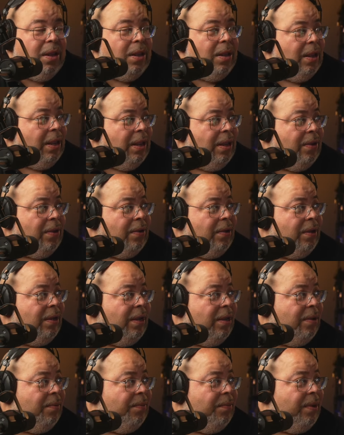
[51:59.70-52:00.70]
Hell
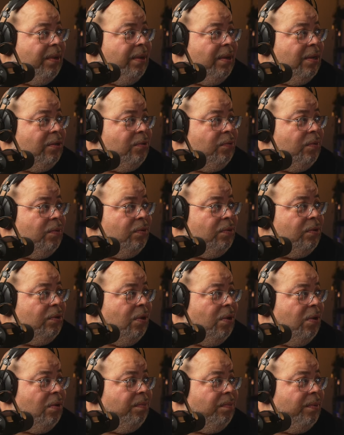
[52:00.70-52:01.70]
yeah, man. That's real
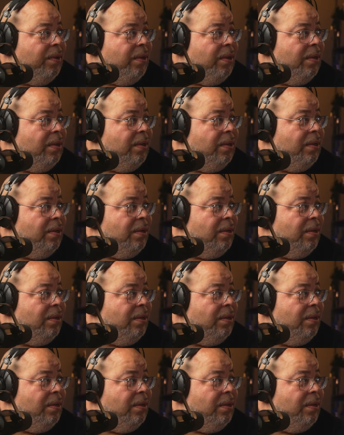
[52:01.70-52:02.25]
talk, man.